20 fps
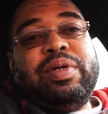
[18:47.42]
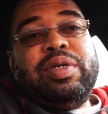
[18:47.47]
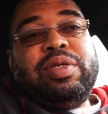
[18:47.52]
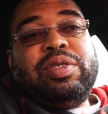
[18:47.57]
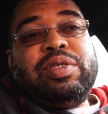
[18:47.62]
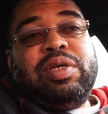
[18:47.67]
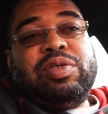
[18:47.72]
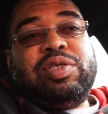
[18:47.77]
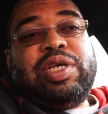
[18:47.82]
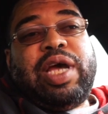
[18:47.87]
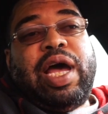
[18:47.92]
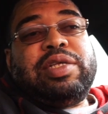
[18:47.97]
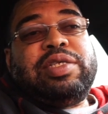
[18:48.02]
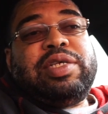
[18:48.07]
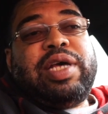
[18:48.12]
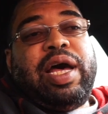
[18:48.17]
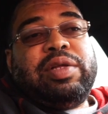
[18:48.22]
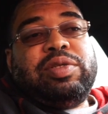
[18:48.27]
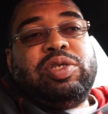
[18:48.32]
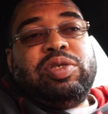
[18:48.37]
So
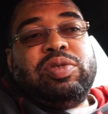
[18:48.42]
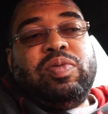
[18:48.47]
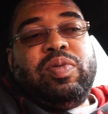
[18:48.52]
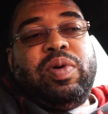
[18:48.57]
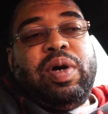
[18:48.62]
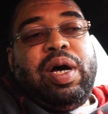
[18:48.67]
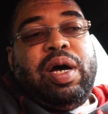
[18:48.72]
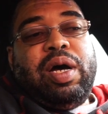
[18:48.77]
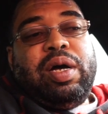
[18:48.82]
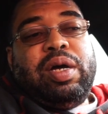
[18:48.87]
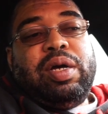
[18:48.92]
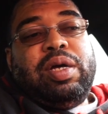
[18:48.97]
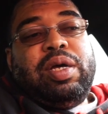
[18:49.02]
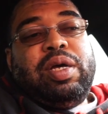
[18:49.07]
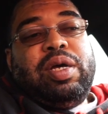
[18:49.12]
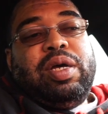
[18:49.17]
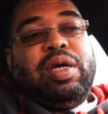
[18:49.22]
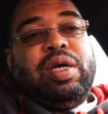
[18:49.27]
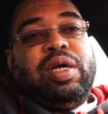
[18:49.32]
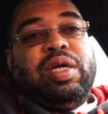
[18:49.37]
shouts out
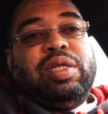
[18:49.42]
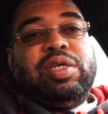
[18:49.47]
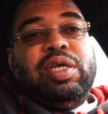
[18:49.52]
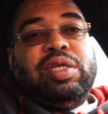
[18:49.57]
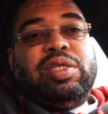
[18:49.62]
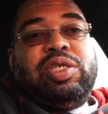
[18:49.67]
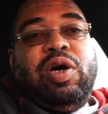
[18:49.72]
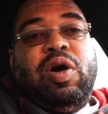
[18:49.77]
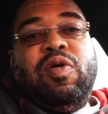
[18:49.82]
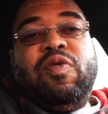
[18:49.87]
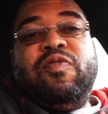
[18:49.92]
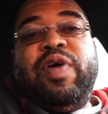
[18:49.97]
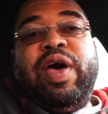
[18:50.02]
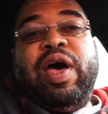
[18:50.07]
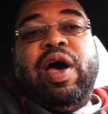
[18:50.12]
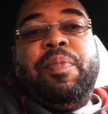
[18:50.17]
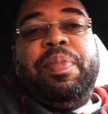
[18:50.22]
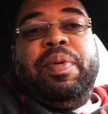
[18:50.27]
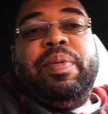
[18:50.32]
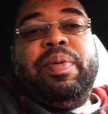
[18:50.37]
to Toke for
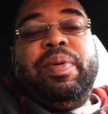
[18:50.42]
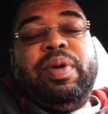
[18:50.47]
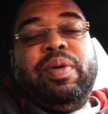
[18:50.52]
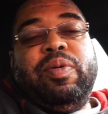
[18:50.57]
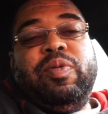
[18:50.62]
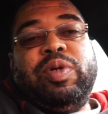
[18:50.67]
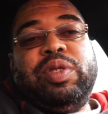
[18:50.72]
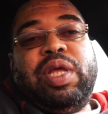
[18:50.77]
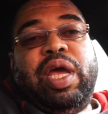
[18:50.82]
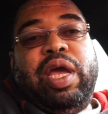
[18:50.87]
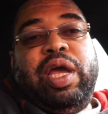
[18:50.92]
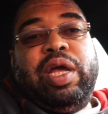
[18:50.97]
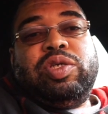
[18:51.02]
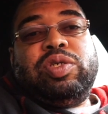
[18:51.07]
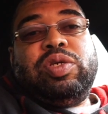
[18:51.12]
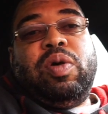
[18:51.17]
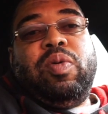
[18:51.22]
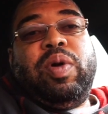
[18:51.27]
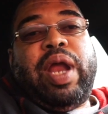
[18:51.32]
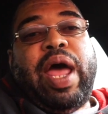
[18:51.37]
helping me with the
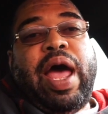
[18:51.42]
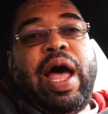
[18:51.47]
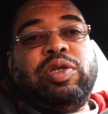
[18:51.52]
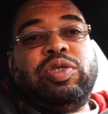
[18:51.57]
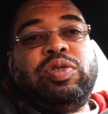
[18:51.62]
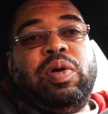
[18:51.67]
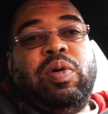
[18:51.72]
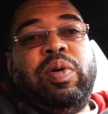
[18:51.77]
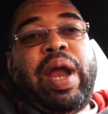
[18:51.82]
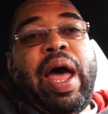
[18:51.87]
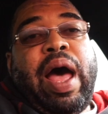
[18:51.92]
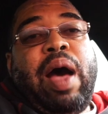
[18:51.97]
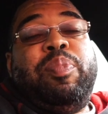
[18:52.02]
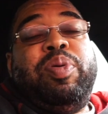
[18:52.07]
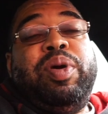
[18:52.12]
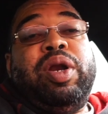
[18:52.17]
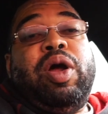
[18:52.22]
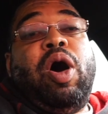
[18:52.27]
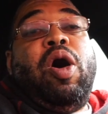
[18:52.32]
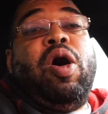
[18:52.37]
intro and outro, and I'll
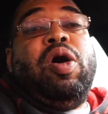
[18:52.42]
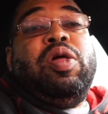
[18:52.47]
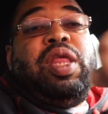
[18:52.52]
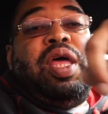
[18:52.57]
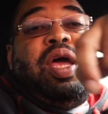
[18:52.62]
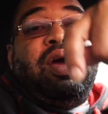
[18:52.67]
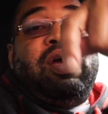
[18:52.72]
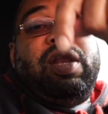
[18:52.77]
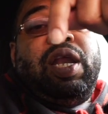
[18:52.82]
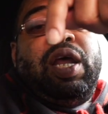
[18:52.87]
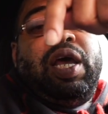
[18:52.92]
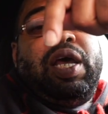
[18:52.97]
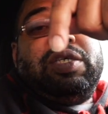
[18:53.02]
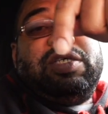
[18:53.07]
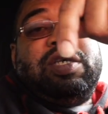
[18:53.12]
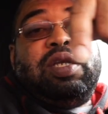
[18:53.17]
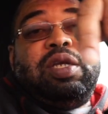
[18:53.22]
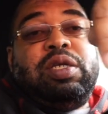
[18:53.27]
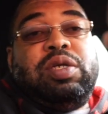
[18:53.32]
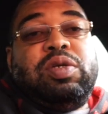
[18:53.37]
put all their
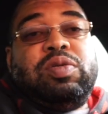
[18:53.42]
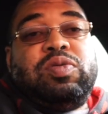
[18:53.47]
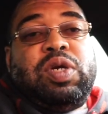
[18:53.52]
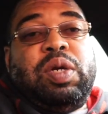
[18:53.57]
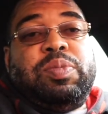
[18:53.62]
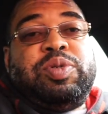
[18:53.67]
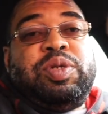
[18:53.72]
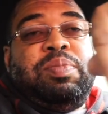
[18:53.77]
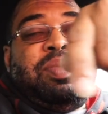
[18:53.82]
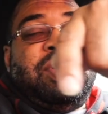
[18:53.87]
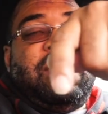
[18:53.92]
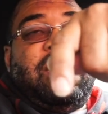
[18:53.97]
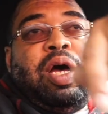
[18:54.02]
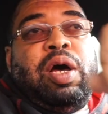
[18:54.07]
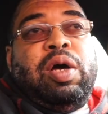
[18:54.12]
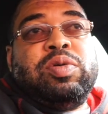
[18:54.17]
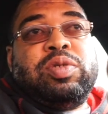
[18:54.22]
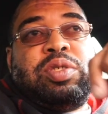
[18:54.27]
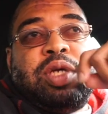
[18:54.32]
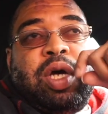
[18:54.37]
links in the description
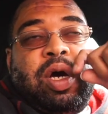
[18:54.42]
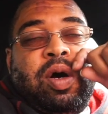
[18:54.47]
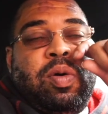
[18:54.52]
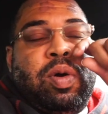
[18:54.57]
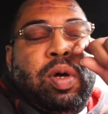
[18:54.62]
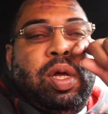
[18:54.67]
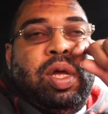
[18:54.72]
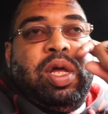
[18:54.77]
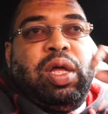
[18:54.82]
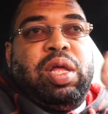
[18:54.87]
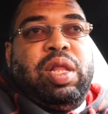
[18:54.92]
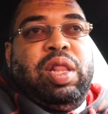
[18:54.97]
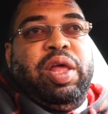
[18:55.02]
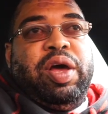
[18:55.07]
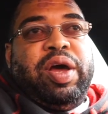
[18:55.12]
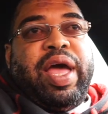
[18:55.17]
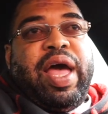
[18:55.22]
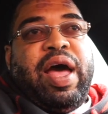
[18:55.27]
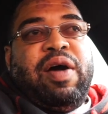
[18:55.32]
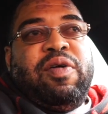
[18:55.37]
below. So
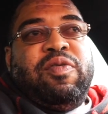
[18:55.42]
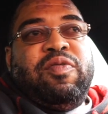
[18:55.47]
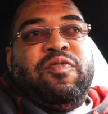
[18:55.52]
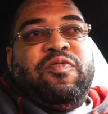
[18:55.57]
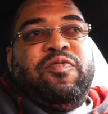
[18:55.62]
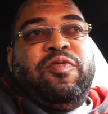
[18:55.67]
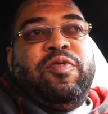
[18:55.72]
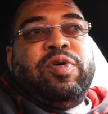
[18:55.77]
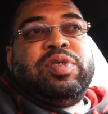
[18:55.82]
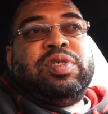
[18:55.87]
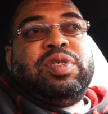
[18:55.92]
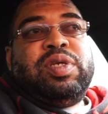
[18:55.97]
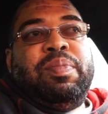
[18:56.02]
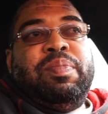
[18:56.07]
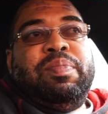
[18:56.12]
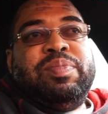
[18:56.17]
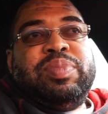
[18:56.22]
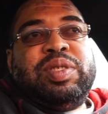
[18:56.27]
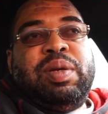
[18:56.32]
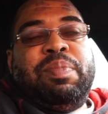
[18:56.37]
look out for
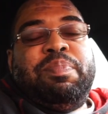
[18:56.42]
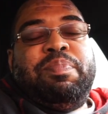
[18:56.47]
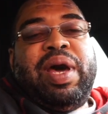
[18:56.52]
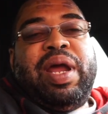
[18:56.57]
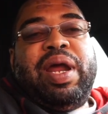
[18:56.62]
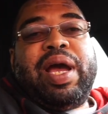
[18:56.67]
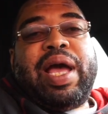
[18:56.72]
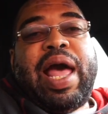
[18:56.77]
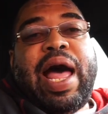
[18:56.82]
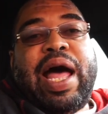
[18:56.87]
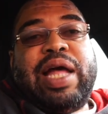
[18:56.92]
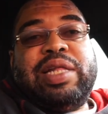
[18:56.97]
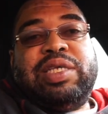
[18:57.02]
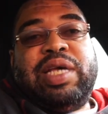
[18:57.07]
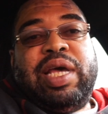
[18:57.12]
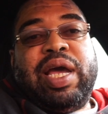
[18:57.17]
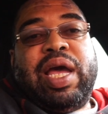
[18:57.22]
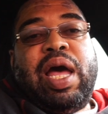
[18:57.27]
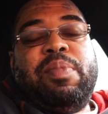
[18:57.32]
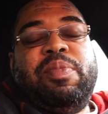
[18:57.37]
some better
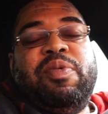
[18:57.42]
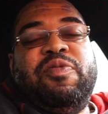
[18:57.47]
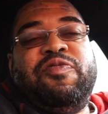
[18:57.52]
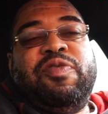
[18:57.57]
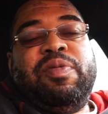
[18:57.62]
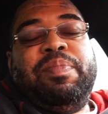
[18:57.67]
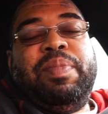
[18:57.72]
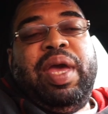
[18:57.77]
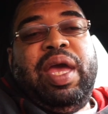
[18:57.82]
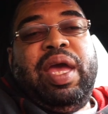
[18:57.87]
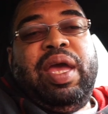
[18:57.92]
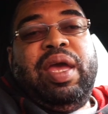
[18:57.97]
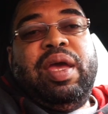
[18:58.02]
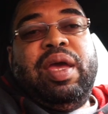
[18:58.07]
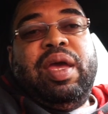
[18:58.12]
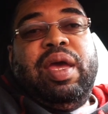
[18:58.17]
content coming from me